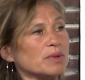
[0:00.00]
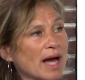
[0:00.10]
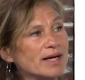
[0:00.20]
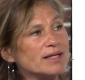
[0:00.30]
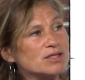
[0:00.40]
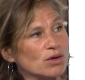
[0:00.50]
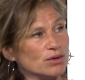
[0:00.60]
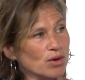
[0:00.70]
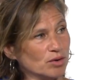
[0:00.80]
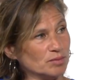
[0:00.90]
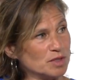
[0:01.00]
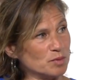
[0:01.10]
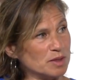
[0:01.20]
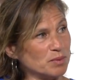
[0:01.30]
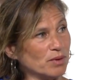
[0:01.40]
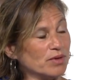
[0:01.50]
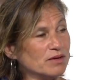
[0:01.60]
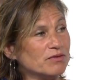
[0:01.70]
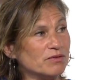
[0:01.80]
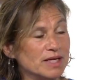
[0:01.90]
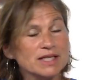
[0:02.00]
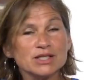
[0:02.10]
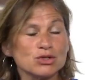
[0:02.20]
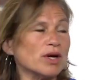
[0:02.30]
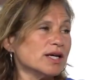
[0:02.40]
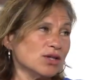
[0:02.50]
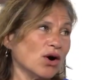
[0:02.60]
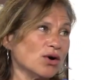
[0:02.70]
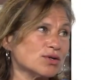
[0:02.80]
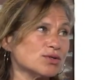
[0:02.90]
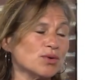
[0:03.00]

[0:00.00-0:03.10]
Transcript: blankets on homeless people and then feed stray dogs.